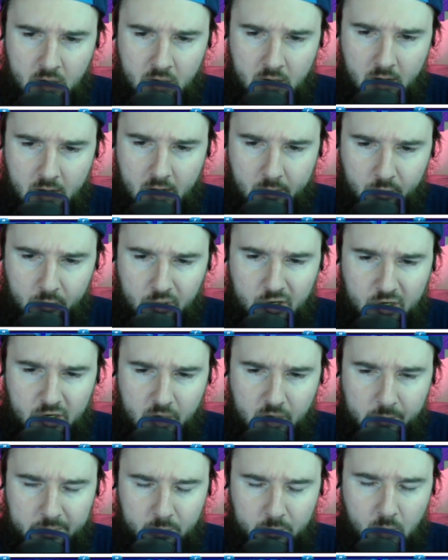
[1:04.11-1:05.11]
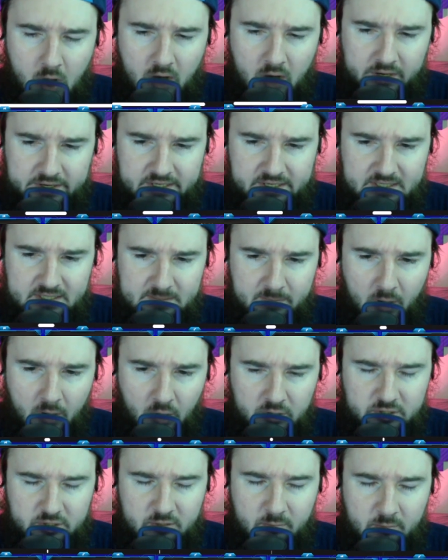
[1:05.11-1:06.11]
We're gonna go with Rockies,
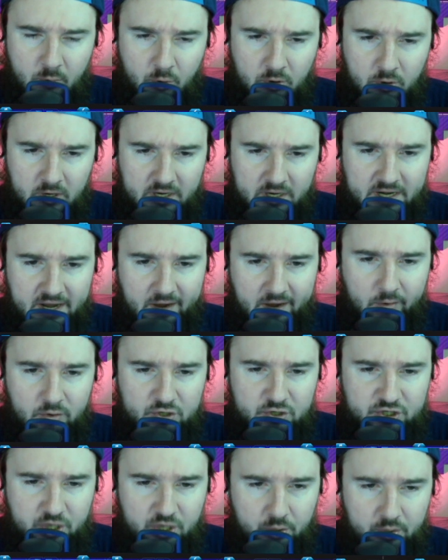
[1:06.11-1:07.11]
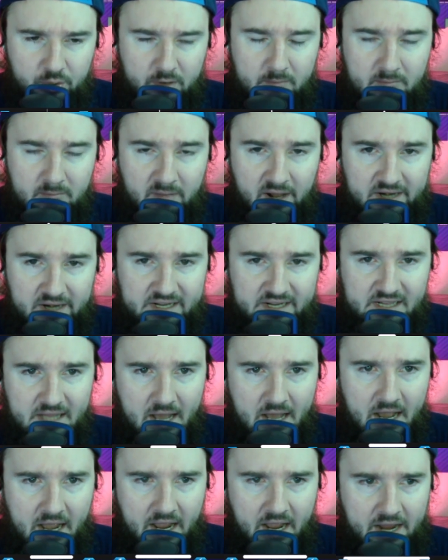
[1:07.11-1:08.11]
Baltimore, and Arizona money
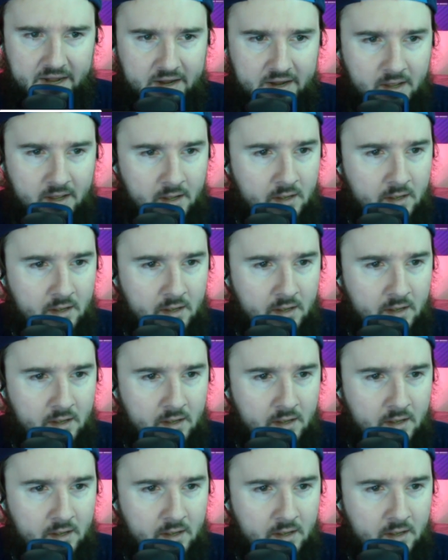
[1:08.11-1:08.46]
line.